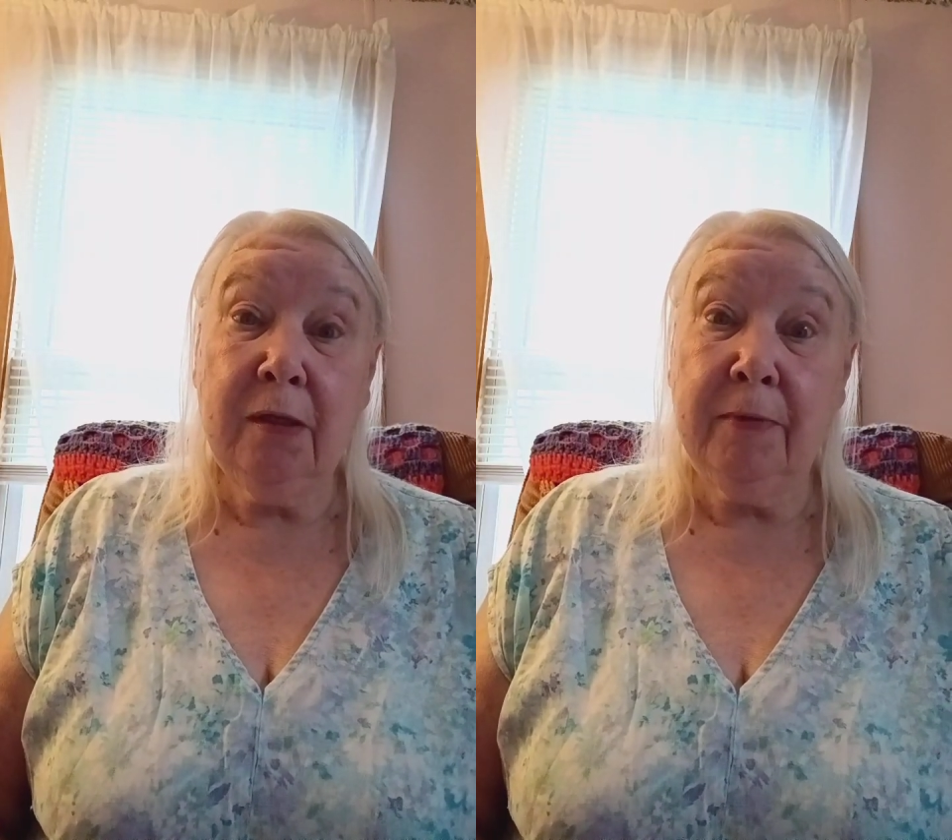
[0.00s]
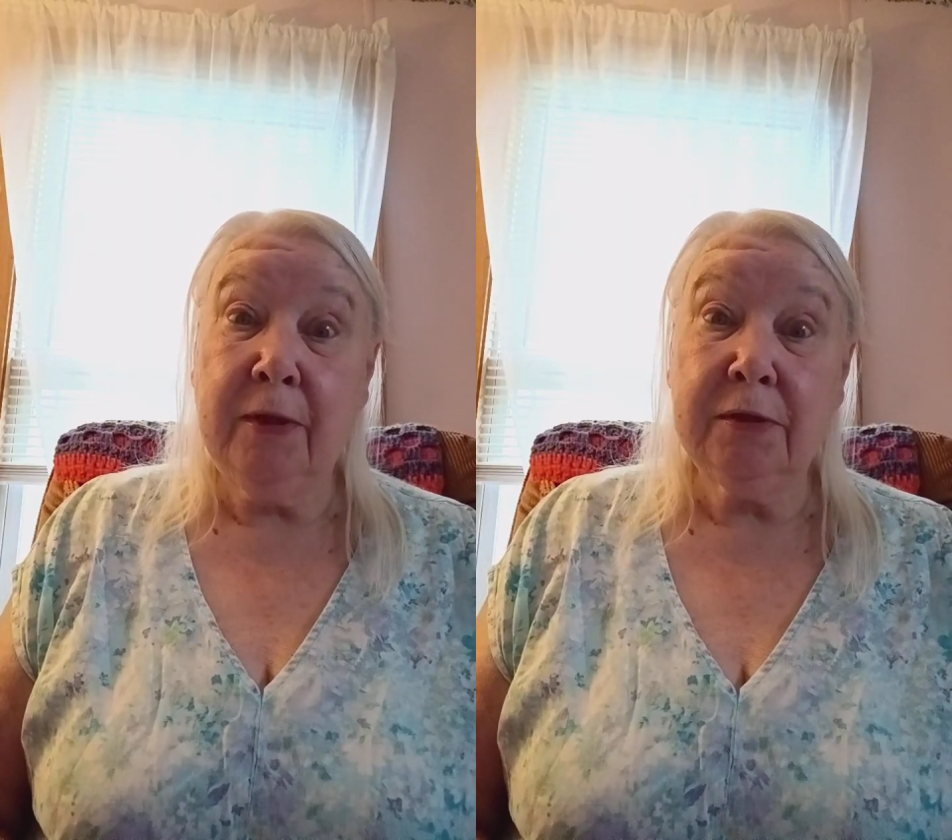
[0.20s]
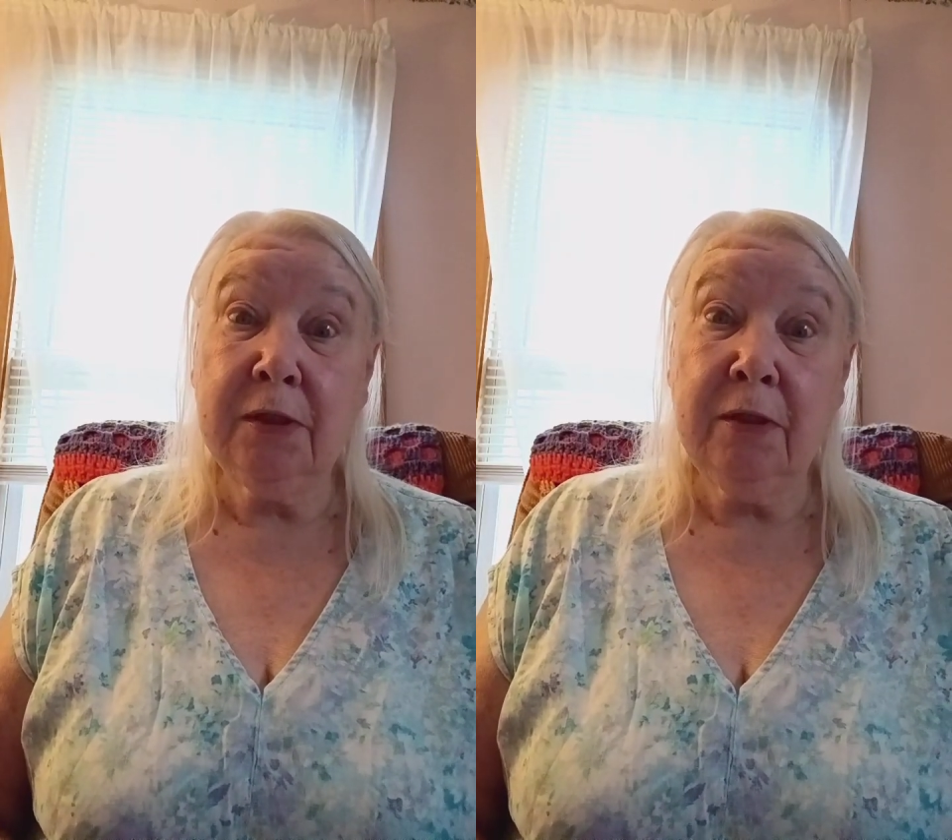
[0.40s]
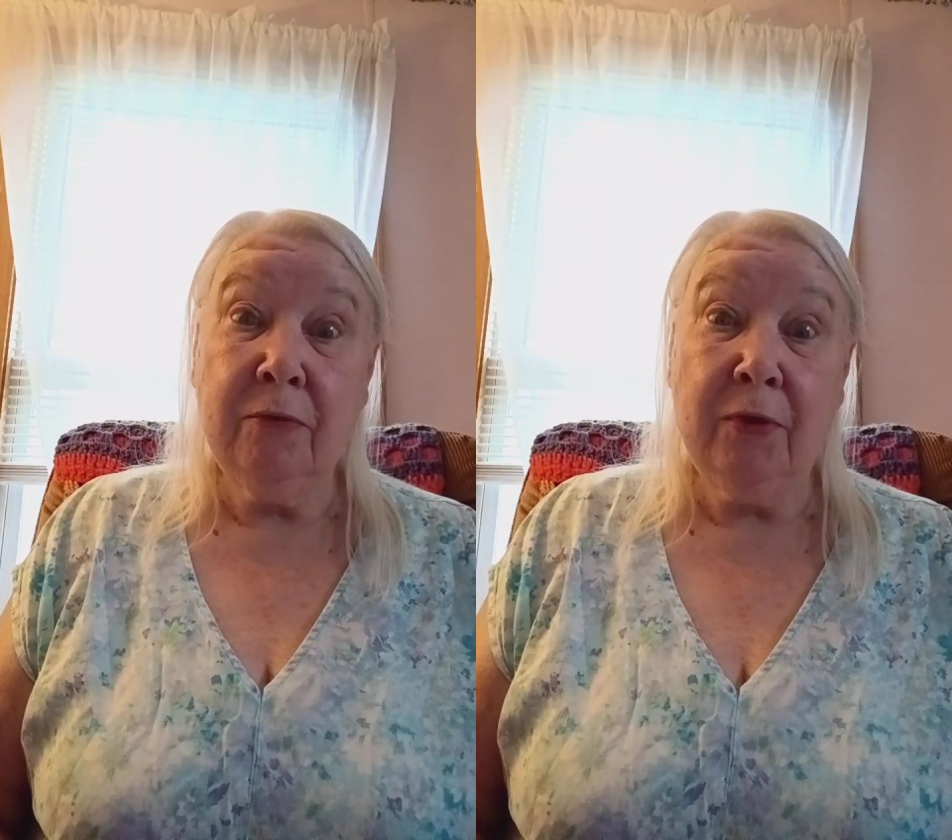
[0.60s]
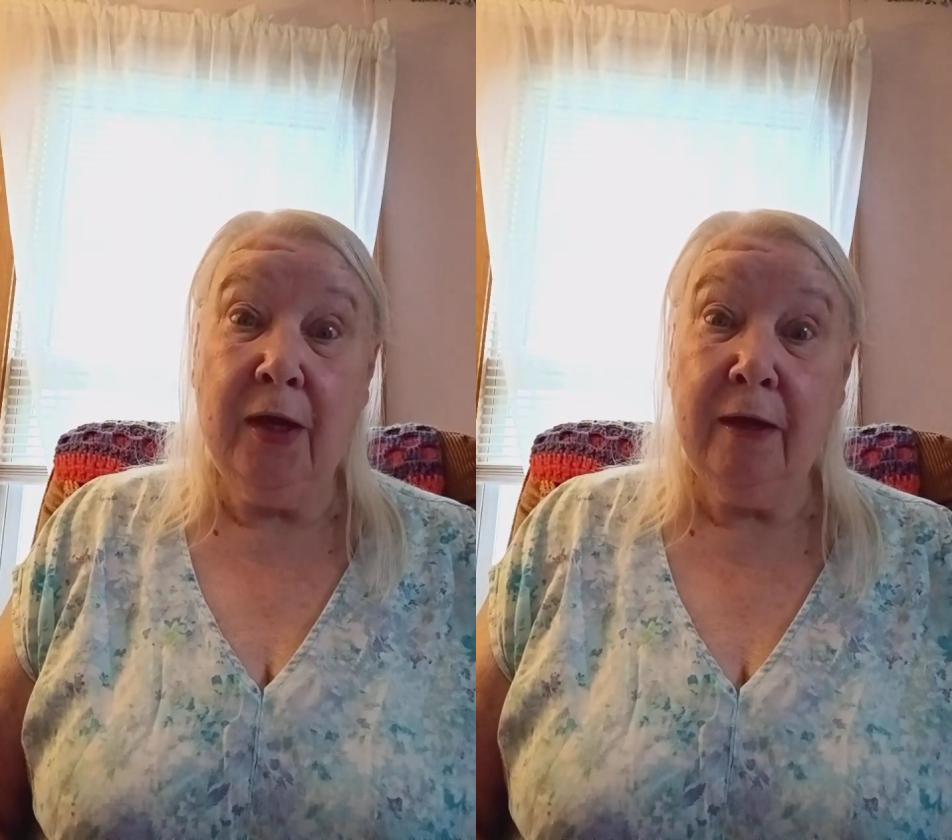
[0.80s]
because I don't
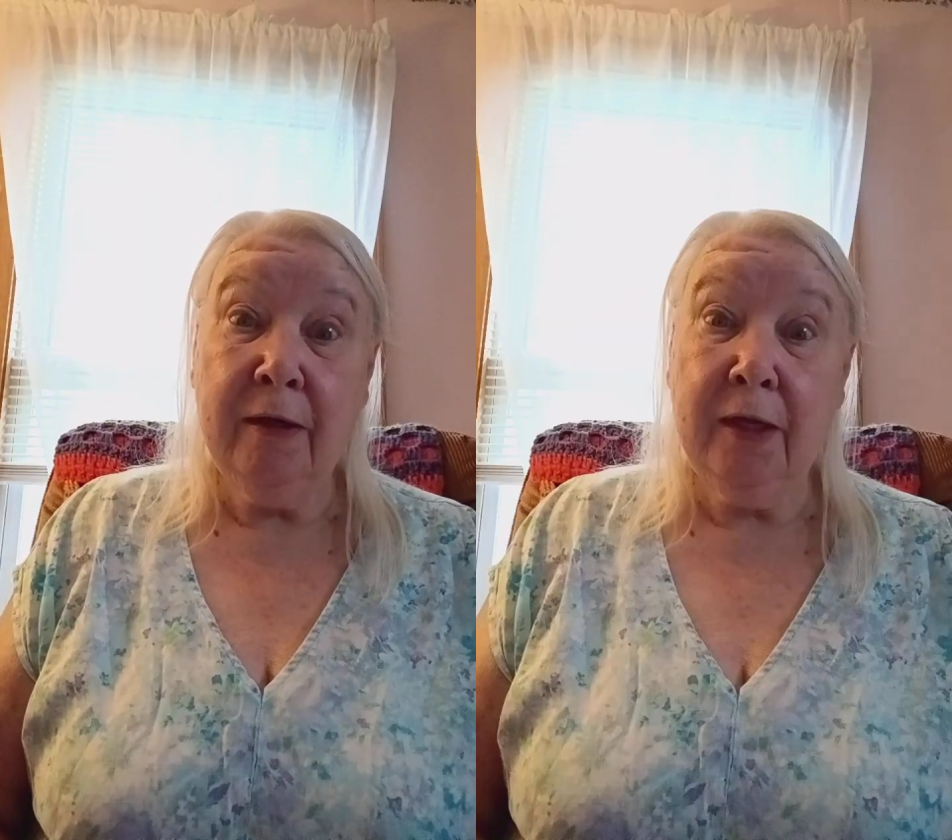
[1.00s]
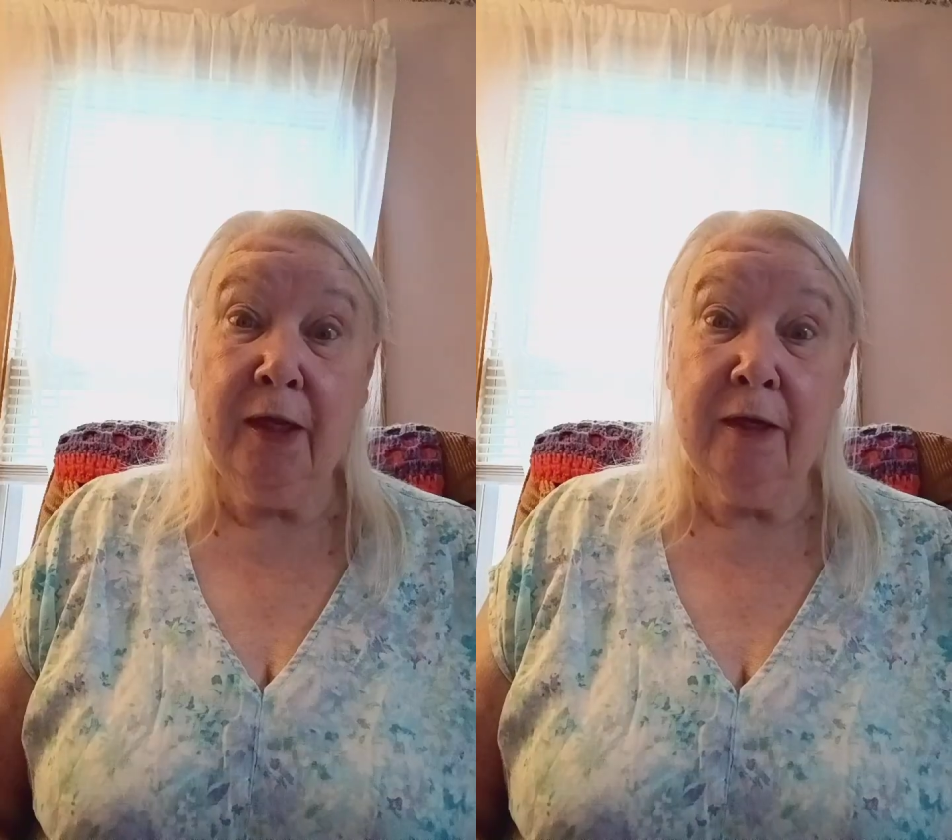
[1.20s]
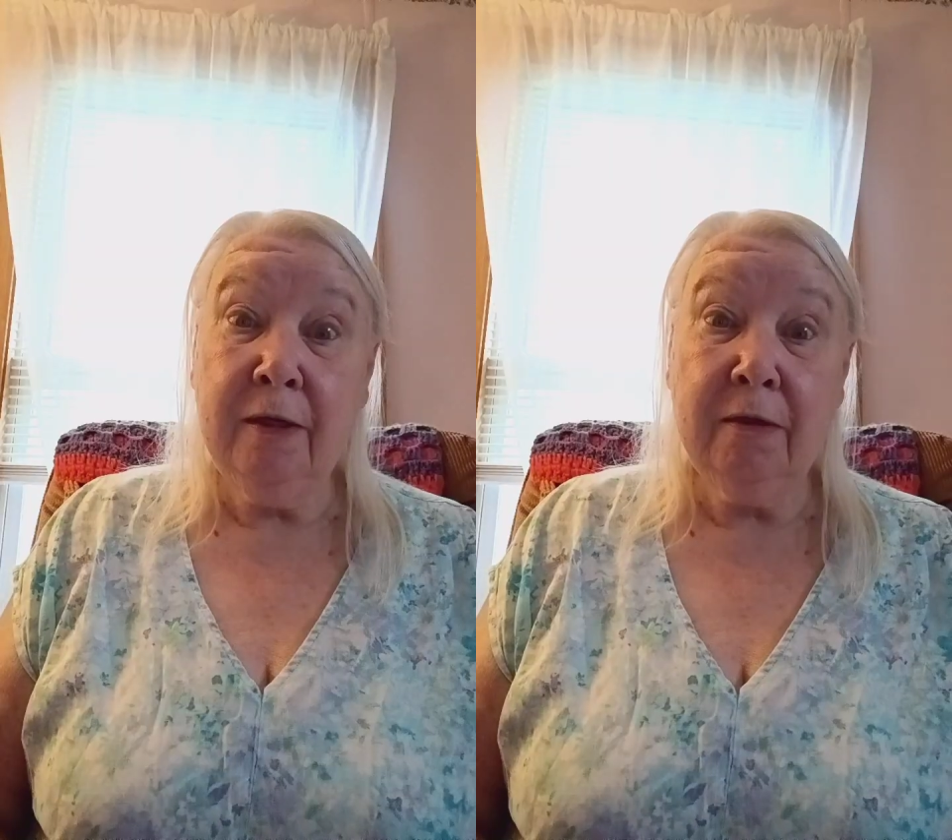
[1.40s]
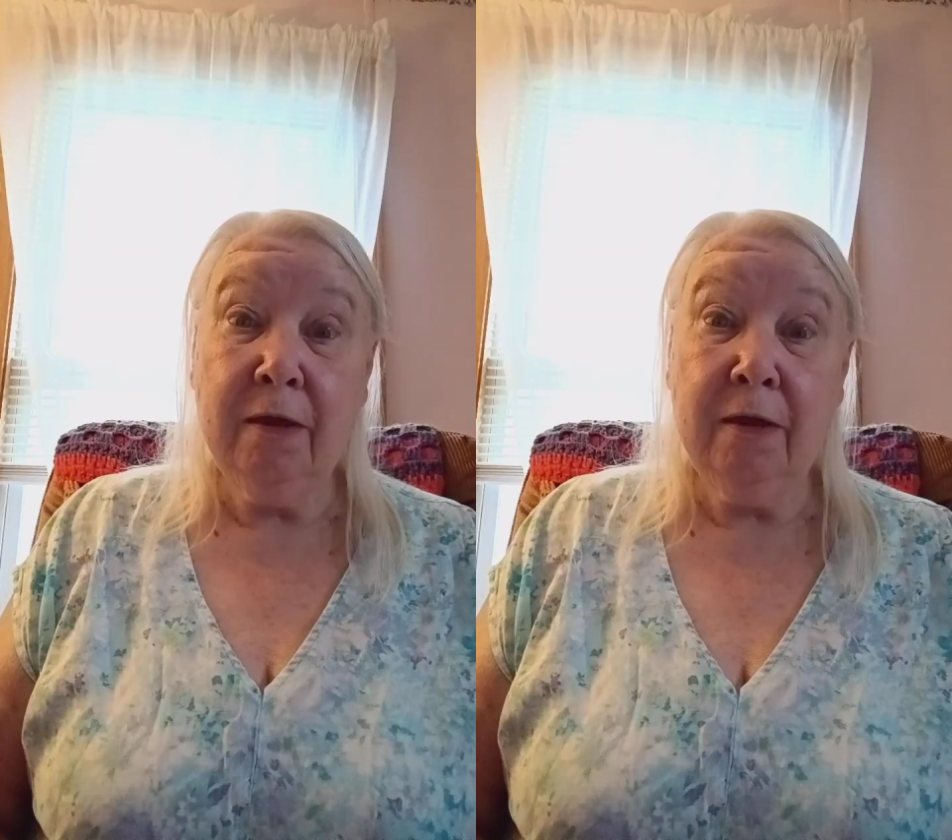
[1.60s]
know how to edit